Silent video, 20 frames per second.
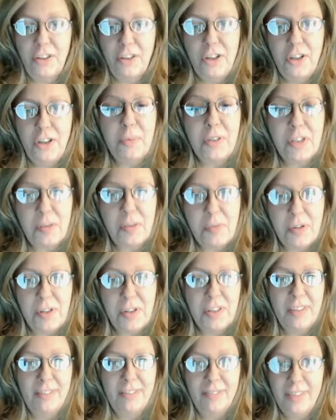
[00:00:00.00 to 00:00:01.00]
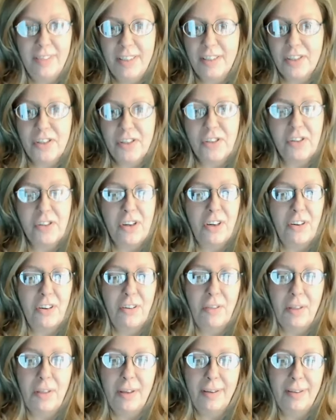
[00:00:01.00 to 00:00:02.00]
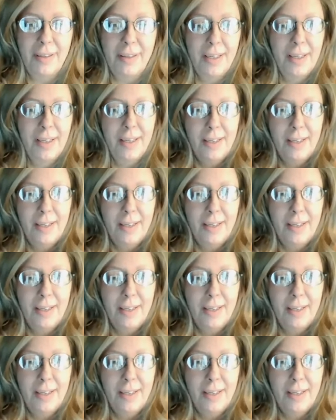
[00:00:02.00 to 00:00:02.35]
human spirit is stronger than